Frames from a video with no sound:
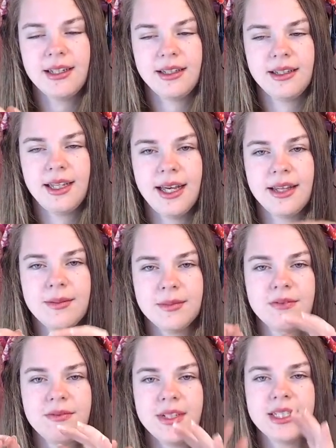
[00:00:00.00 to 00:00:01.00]
get them
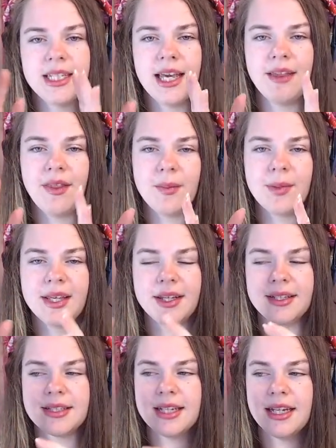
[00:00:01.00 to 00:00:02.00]
to fit together,
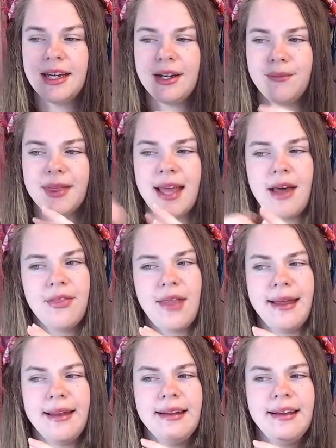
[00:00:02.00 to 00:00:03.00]
because without
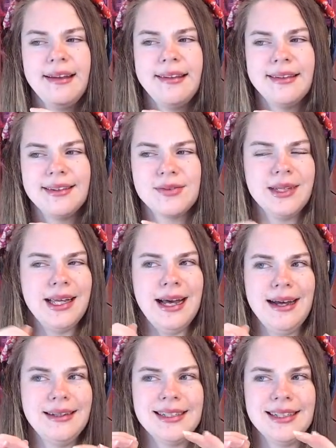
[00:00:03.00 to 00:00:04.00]
that it's really
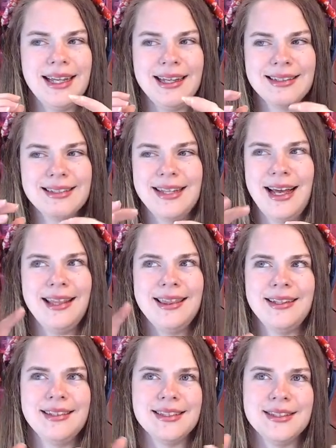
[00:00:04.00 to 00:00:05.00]
hard to like slide
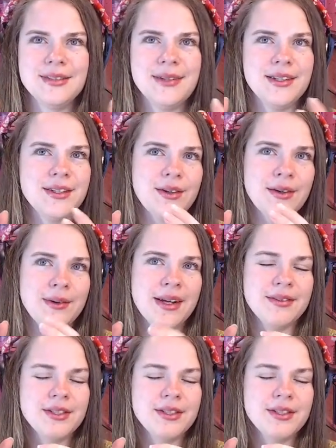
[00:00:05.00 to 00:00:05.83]
things into each other or whatever.